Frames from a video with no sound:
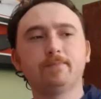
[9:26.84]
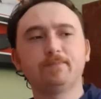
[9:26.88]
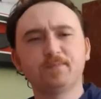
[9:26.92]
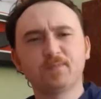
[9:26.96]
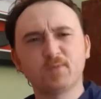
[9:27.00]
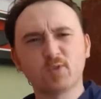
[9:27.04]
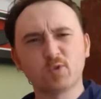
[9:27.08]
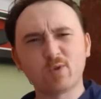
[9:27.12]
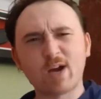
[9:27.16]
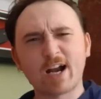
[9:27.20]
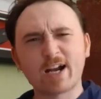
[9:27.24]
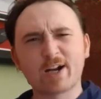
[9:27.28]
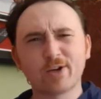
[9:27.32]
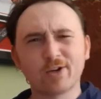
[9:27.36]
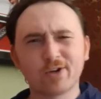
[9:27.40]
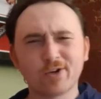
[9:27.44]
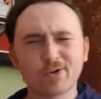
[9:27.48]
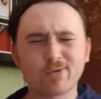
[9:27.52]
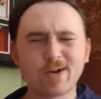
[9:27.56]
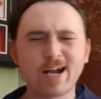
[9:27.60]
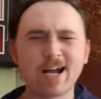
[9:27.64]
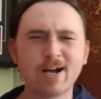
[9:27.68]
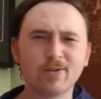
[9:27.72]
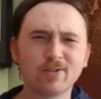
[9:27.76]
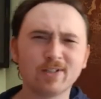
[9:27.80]
record
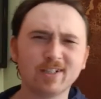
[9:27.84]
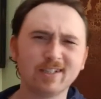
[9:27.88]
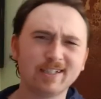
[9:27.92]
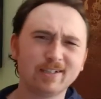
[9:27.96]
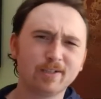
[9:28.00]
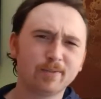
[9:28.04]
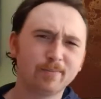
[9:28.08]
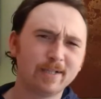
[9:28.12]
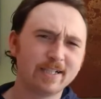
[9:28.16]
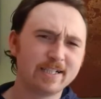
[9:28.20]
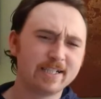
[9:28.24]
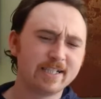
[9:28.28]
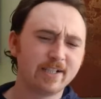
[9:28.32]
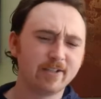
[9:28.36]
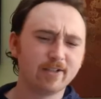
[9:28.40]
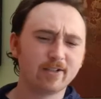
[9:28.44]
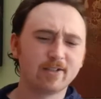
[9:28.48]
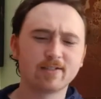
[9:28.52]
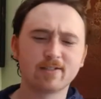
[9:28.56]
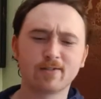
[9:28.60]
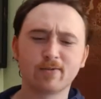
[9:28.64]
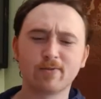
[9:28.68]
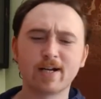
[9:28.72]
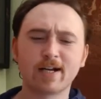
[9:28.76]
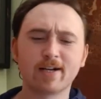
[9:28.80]
around a little bit here,
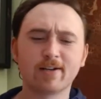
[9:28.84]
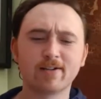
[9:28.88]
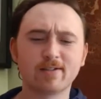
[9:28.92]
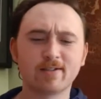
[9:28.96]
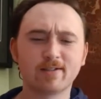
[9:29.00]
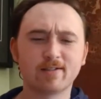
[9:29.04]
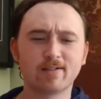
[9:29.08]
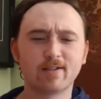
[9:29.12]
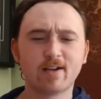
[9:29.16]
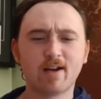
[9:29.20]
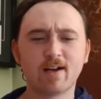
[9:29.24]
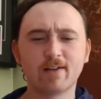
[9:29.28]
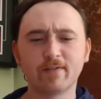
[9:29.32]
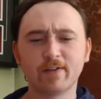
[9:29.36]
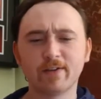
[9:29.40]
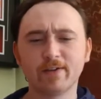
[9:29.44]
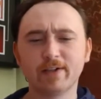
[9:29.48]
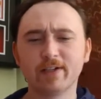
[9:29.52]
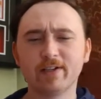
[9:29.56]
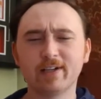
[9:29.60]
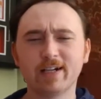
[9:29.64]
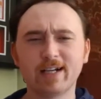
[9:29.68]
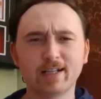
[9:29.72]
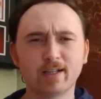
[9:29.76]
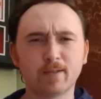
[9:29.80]
because the record's not very
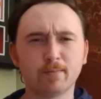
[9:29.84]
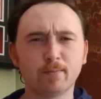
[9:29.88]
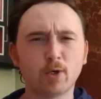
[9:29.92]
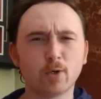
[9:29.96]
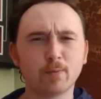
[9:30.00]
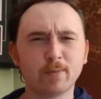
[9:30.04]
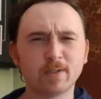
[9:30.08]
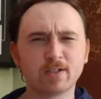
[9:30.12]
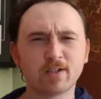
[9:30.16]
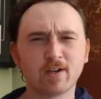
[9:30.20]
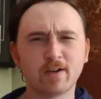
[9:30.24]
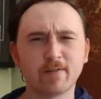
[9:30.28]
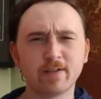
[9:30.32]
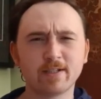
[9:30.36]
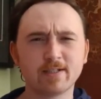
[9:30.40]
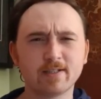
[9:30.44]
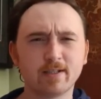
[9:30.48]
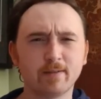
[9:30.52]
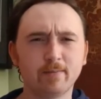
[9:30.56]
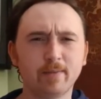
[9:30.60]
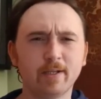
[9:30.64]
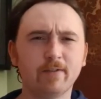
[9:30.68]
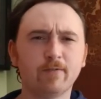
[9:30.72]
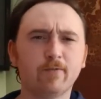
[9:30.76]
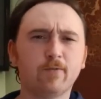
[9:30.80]
good at the moment,
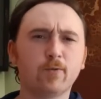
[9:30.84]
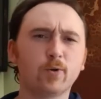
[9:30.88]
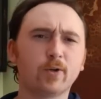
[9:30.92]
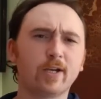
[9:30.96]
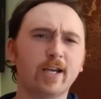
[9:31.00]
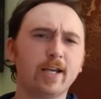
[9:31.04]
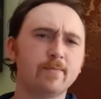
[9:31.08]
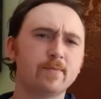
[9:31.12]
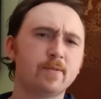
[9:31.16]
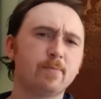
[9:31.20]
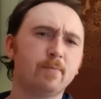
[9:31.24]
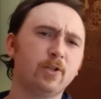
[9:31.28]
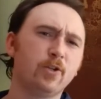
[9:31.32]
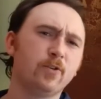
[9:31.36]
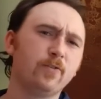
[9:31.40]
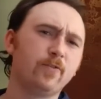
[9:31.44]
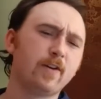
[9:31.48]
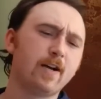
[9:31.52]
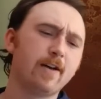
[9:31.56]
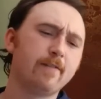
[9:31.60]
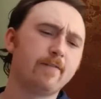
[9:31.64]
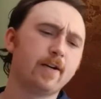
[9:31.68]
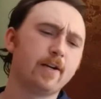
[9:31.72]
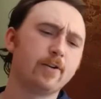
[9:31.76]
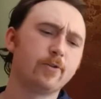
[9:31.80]
obviously being 4 games below
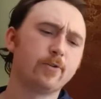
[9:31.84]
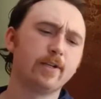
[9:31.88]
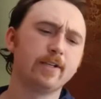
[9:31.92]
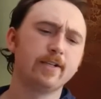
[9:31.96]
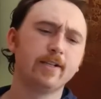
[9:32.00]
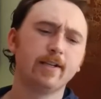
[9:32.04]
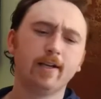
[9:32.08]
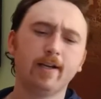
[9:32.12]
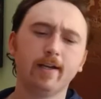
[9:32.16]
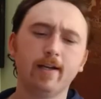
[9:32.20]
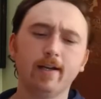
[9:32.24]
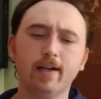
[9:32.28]
500.